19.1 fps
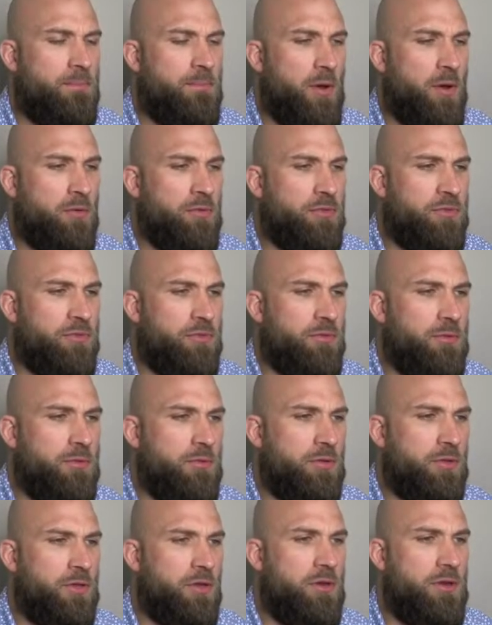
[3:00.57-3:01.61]
both
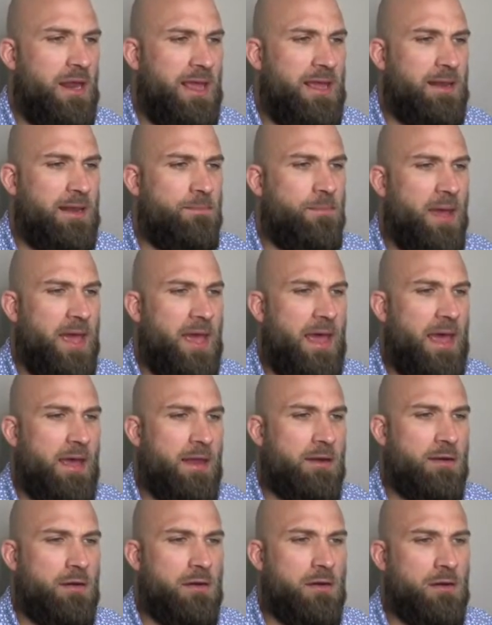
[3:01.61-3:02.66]
good and
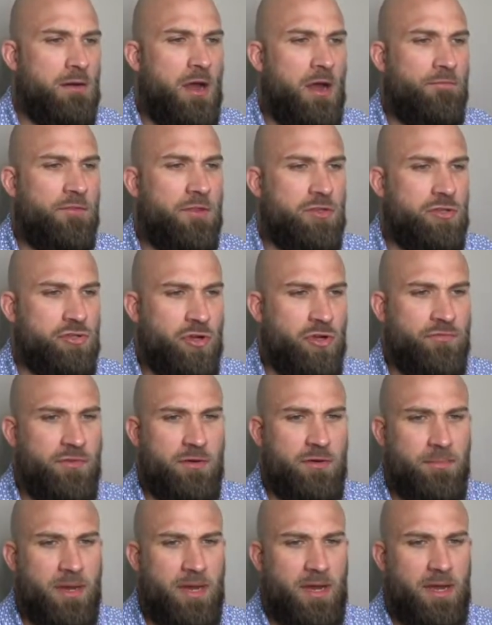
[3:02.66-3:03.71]
bad, are often
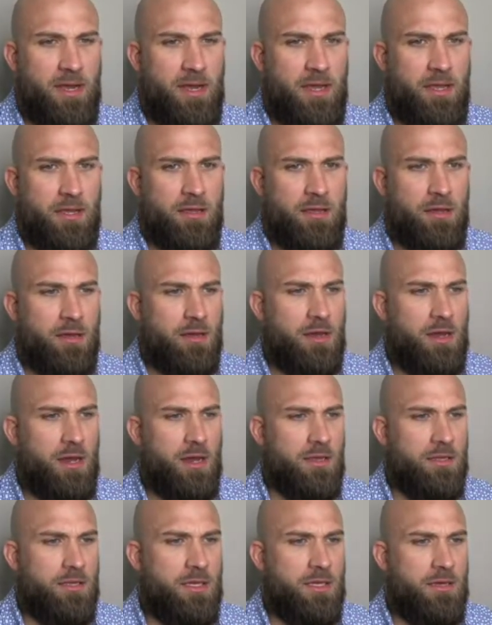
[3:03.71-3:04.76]
driven by
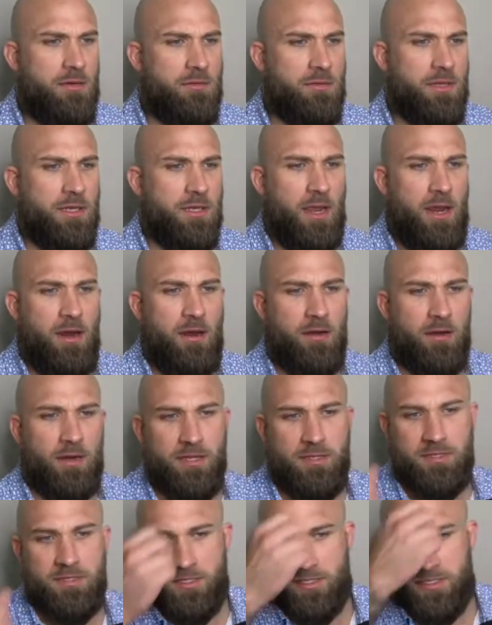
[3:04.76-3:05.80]
unyielding arrogance